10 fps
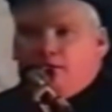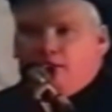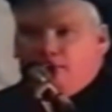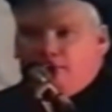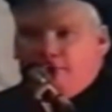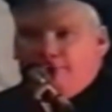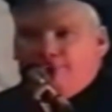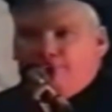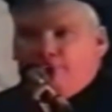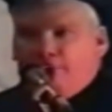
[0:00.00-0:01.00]
were in
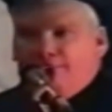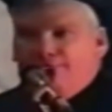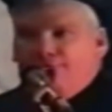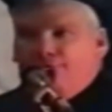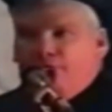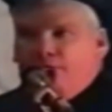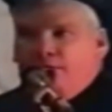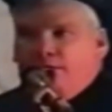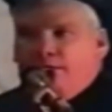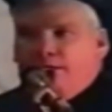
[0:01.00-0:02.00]
Colorado Springs.
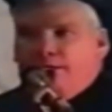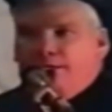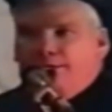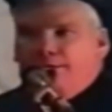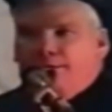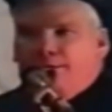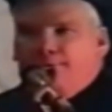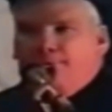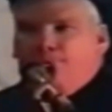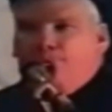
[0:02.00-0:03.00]
And
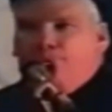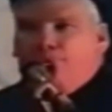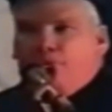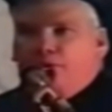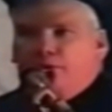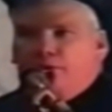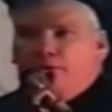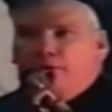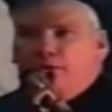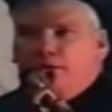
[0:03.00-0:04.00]
uh,
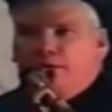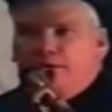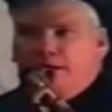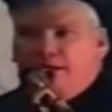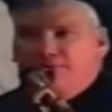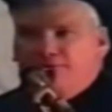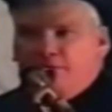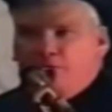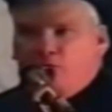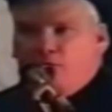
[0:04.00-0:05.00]
uh need I
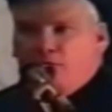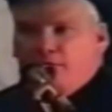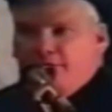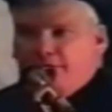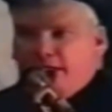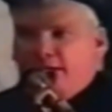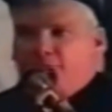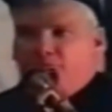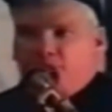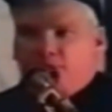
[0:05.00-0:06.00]
say more? I'll leave
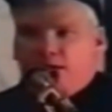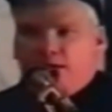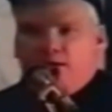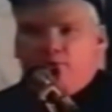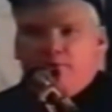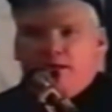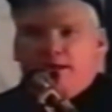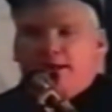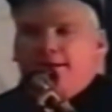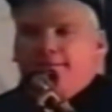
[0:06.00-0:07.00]
that up to uh, Al
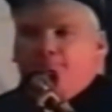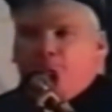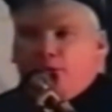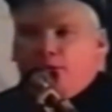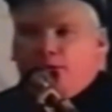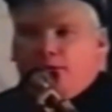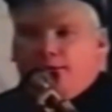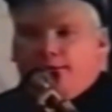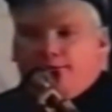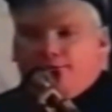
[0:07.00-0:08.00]
Bielek.
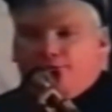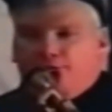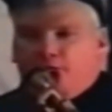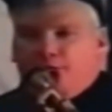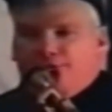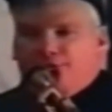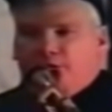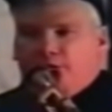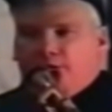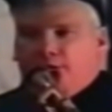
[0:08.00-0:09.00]
Uh, as far
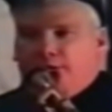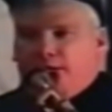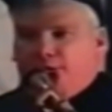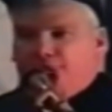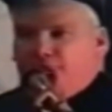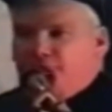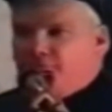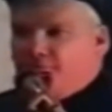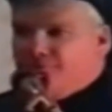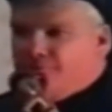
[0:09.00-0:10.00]
as uh, Nellis
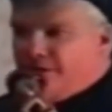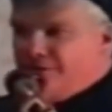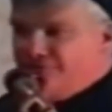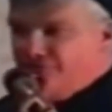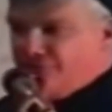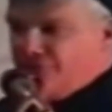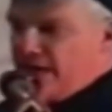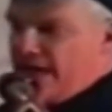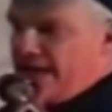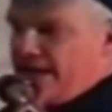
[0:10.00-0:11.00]
Air Force Base, there's
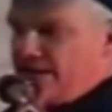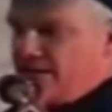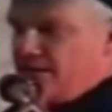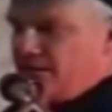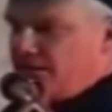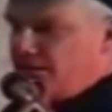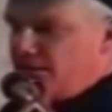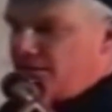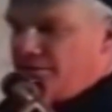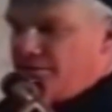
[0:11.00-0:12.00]
nine
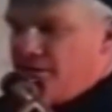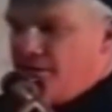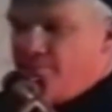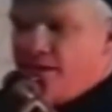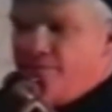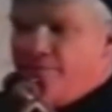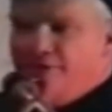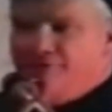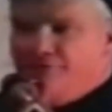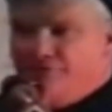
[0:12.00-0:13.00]
uh, underground mountain
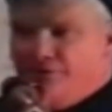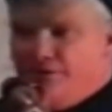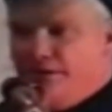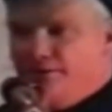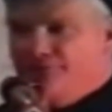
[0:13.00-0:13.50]
bases in